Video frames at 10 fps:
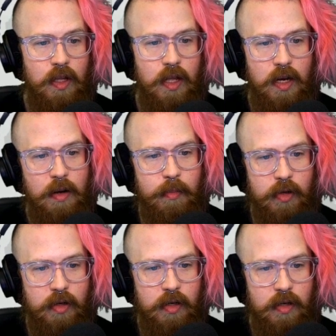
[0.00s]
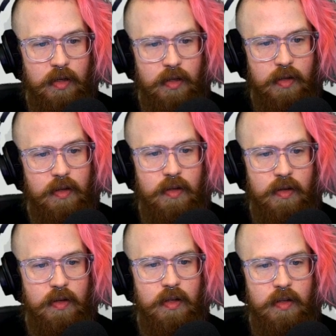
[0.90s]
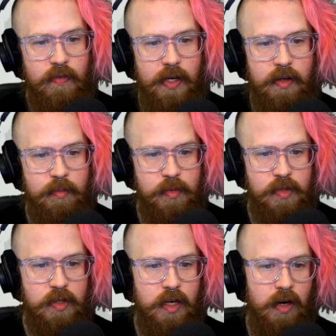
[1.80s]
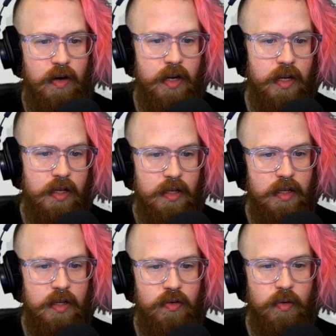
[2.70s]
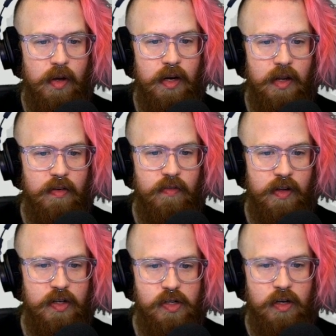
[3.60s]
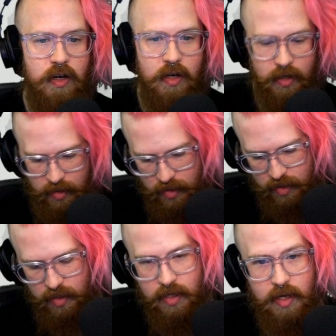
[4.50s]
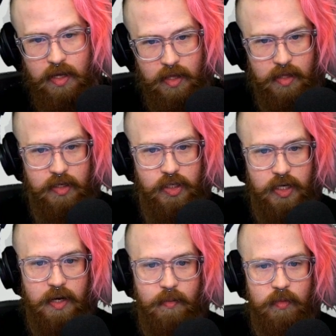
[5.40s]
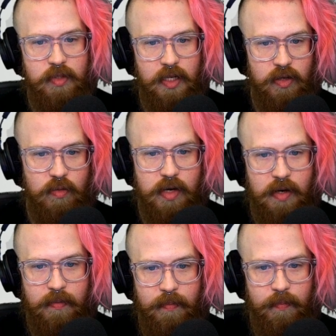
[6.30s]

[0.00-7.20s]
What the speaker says: a number of items to carry into an adventure. The GM will tell you when.